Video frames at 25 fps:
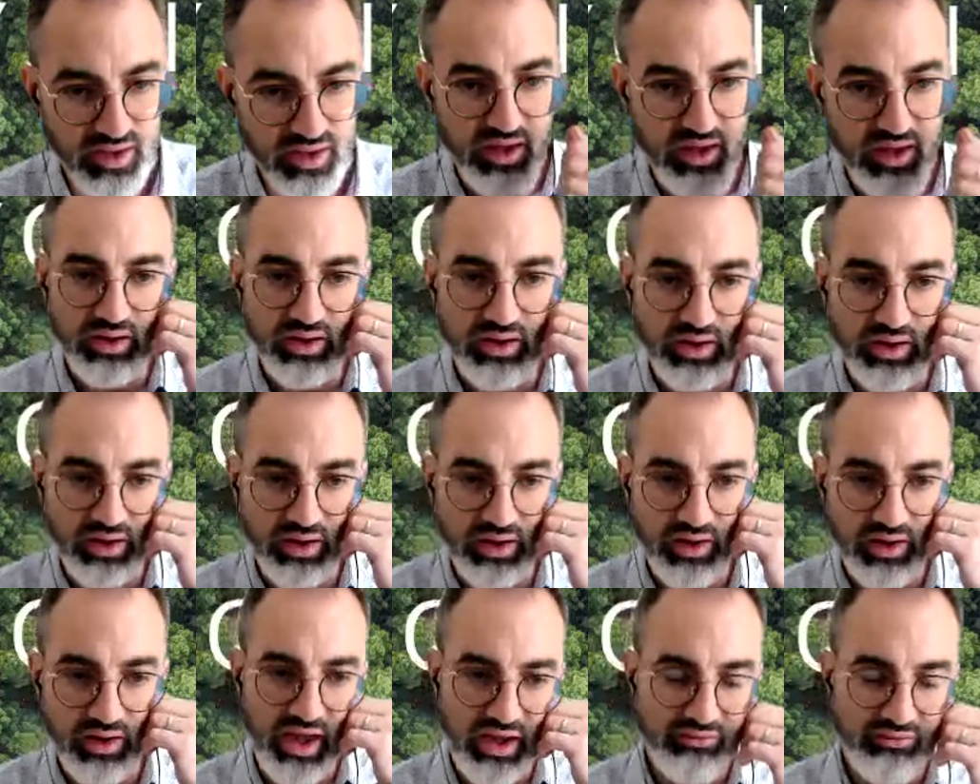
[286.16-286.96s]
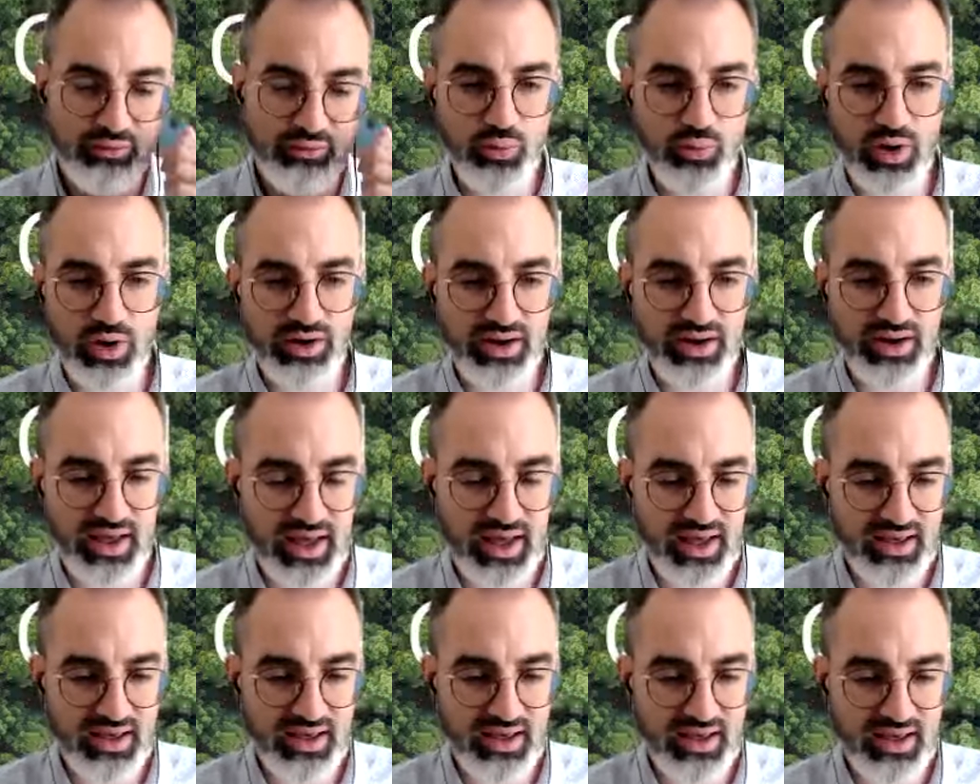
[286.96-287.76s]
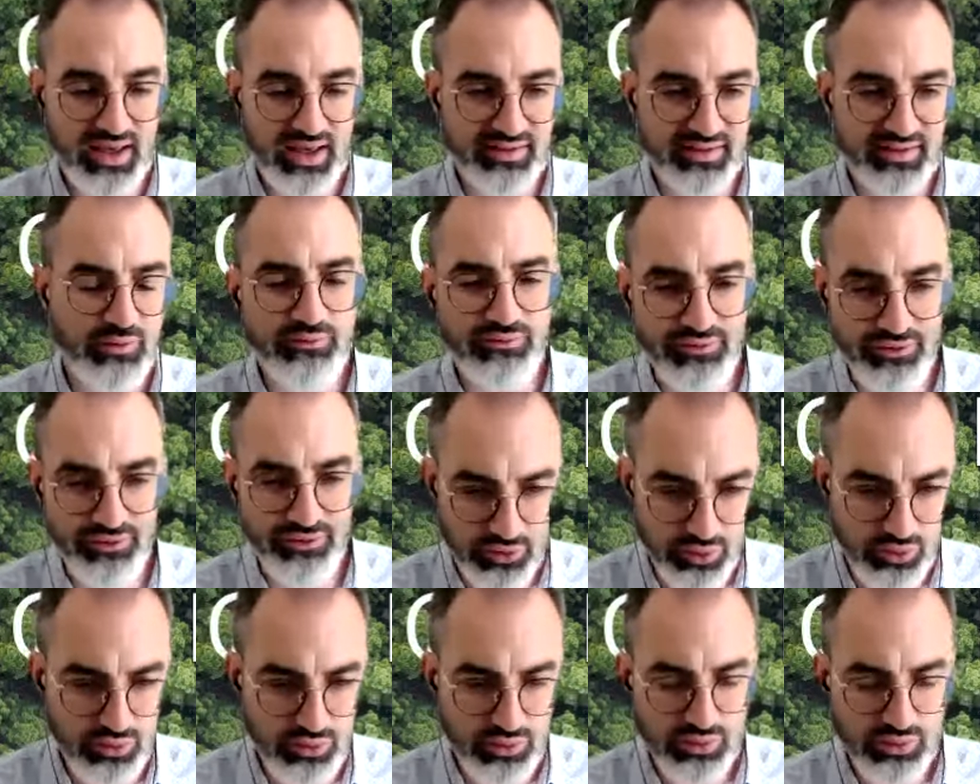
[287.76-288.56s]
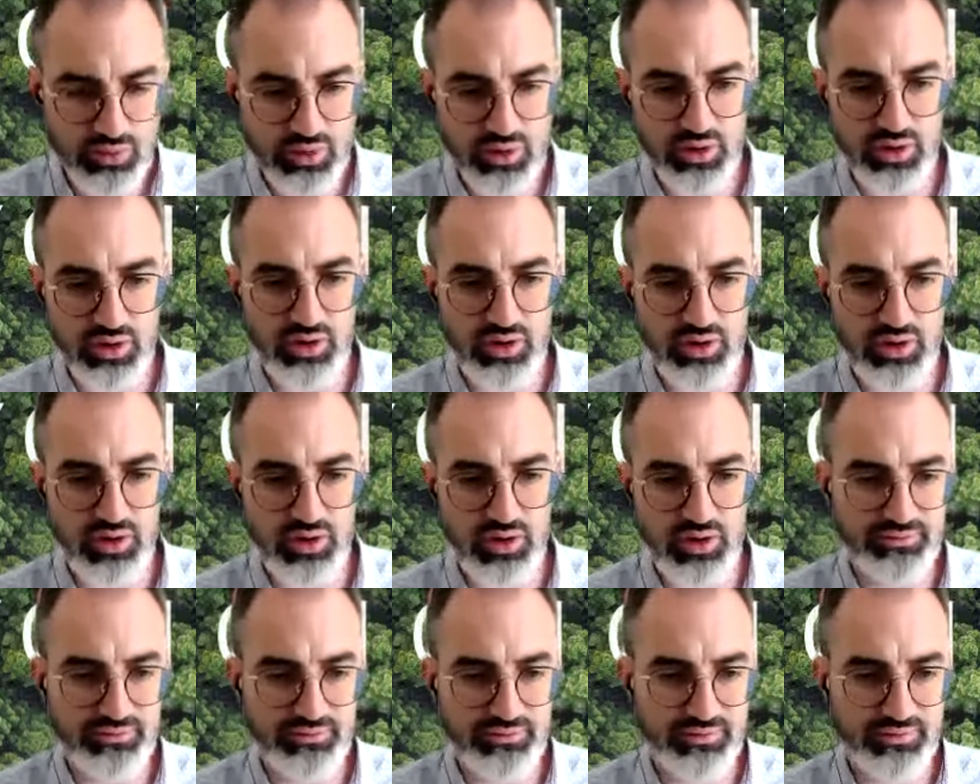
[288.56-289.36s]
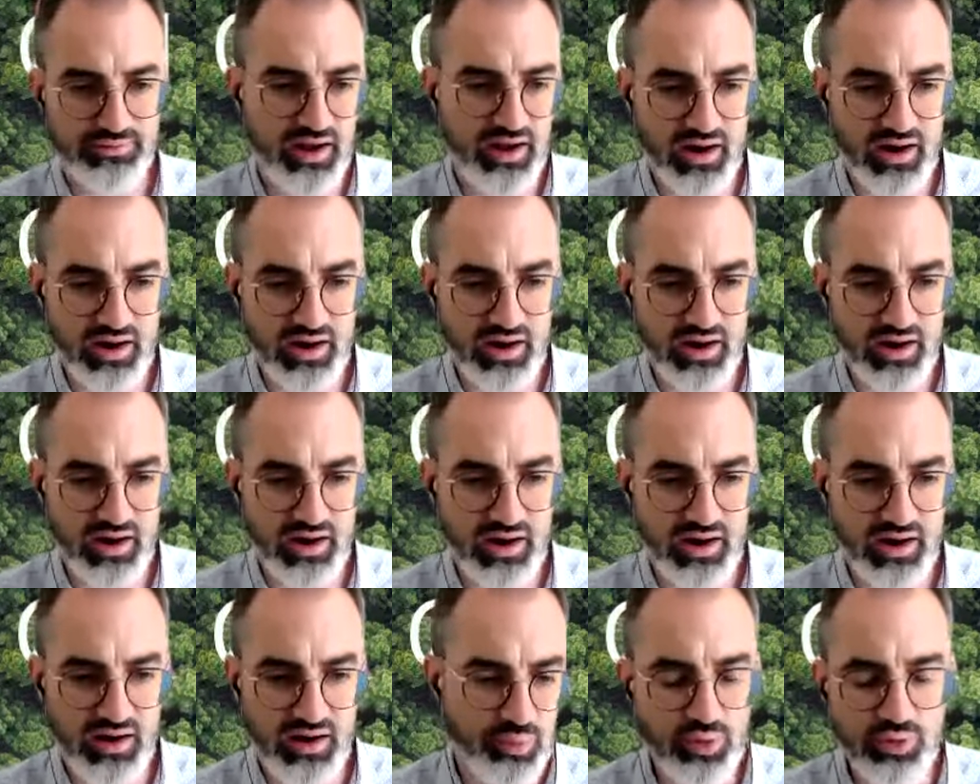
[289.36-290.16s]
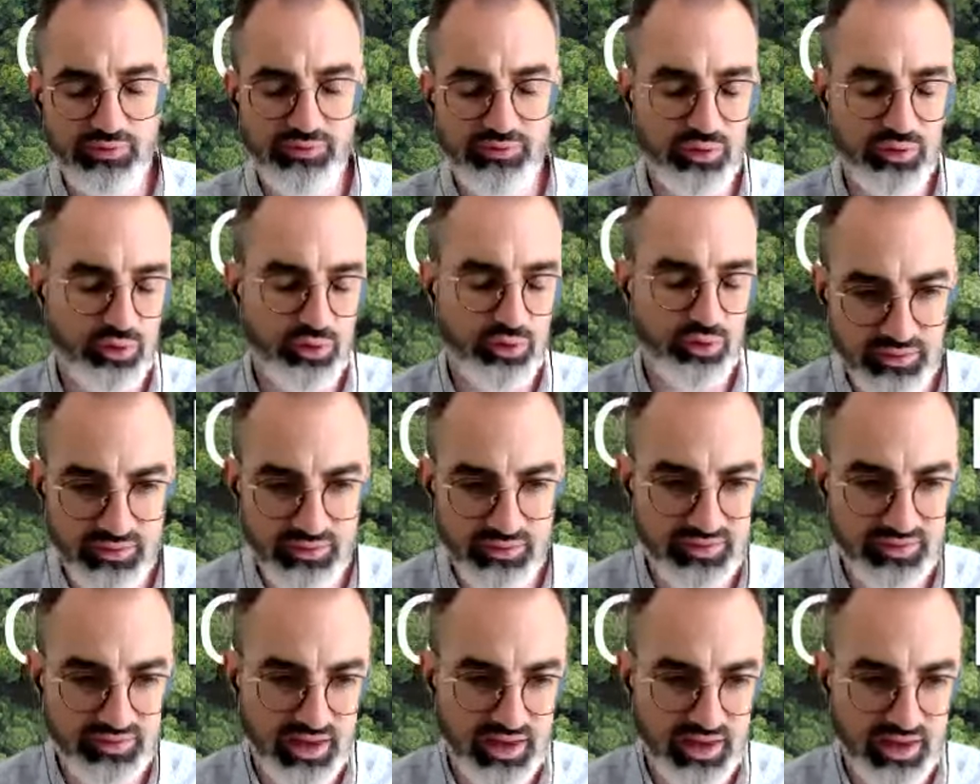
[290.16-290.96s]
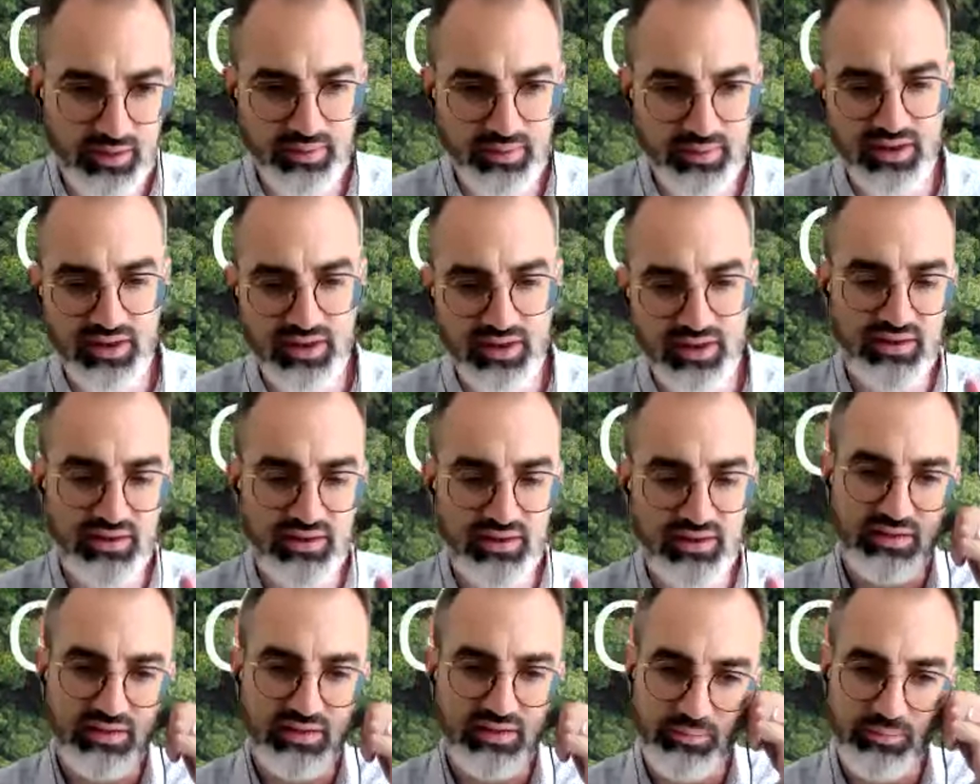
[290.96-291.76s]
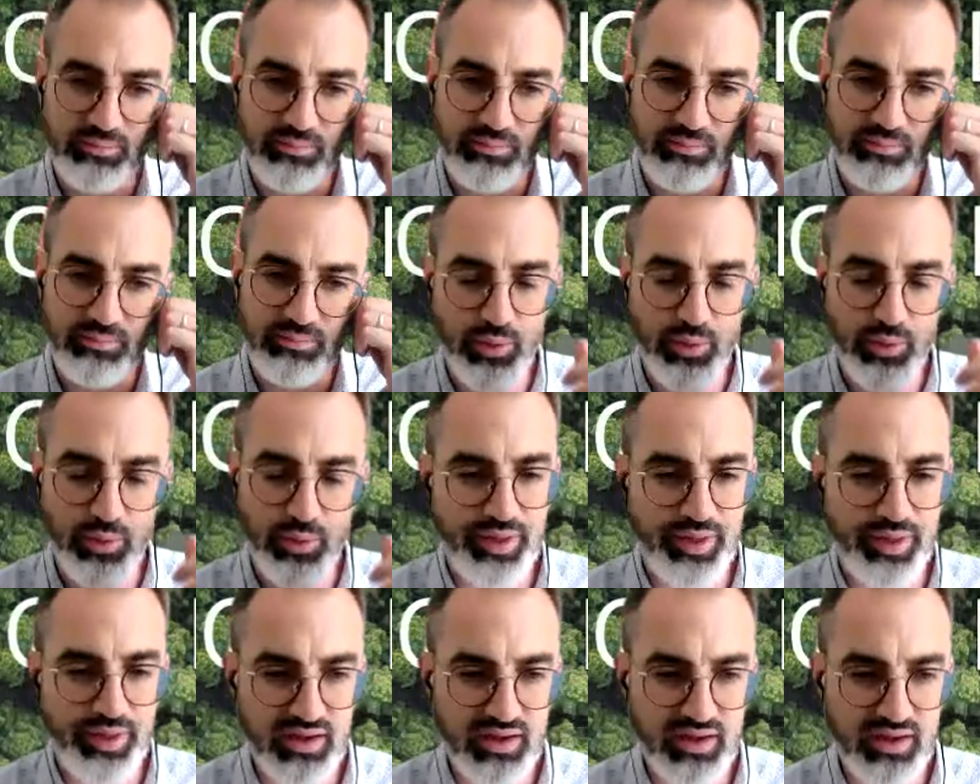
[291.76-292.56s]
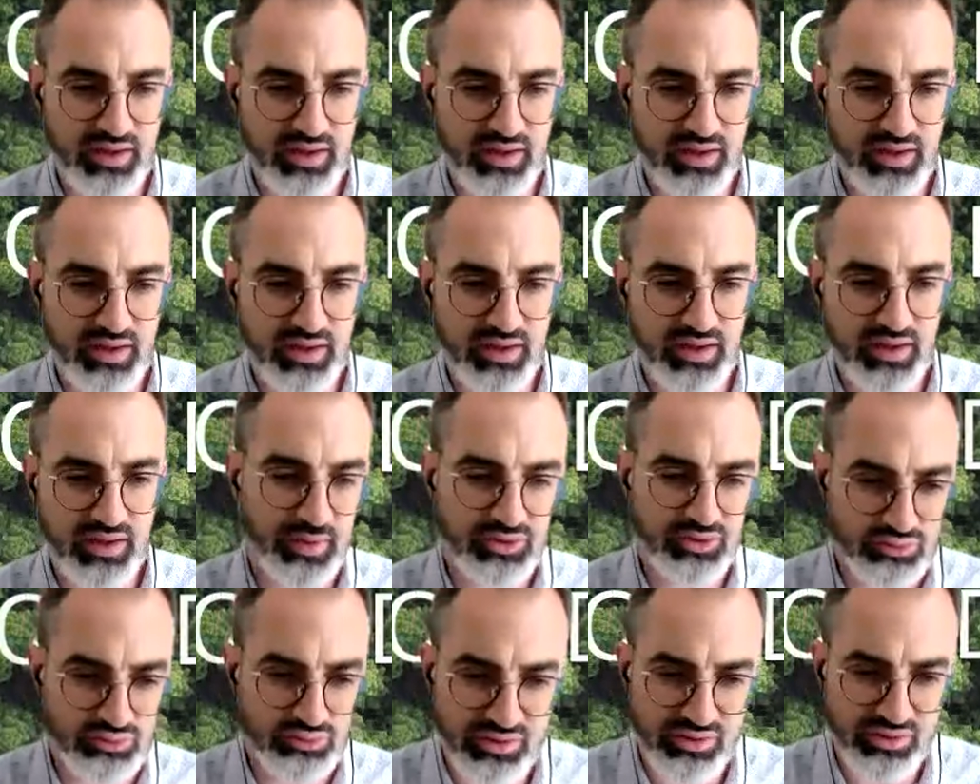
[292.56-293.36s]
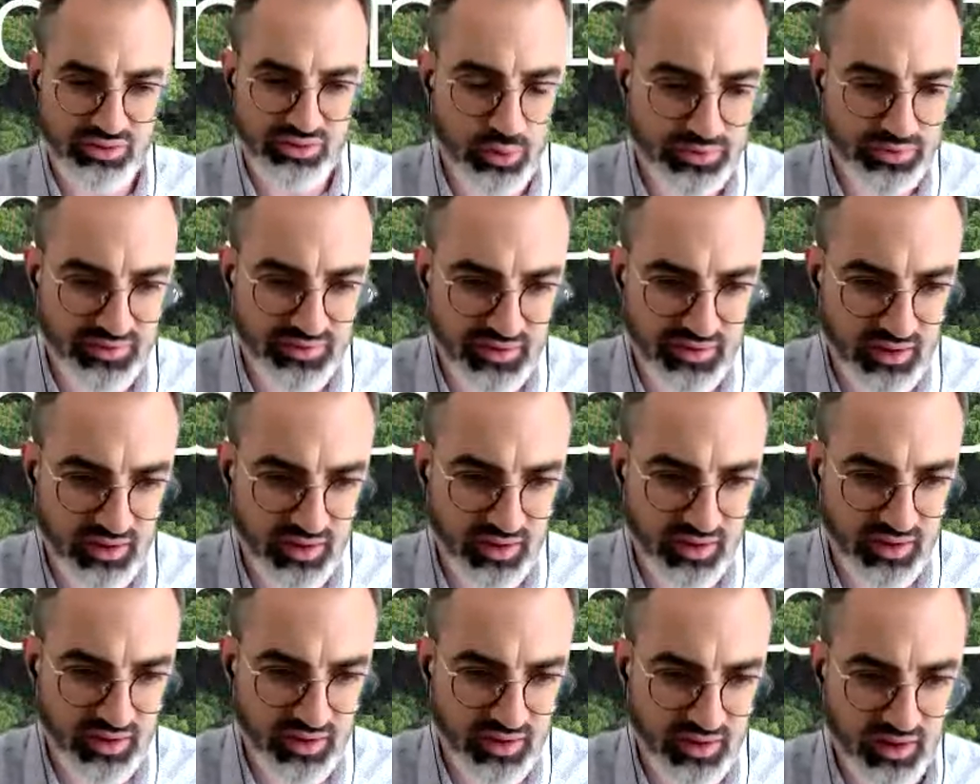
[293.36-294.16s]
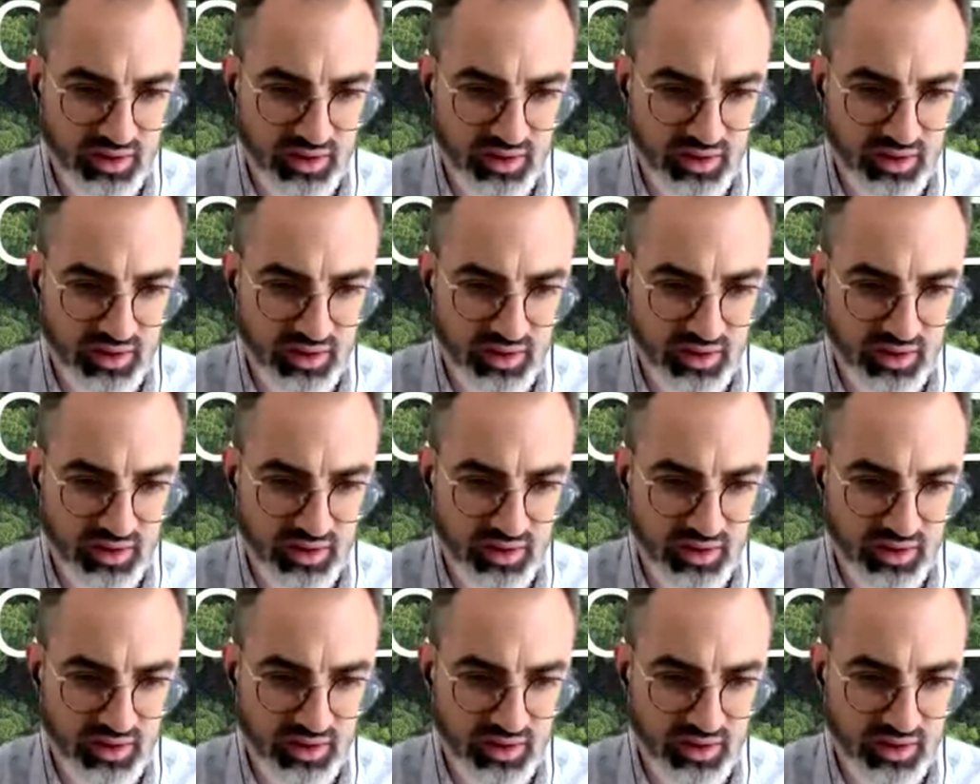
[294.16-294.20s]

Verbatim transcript: Uh, everyone has kind of a view of their point of view about sustainability. Some people think it's it's about resourcing.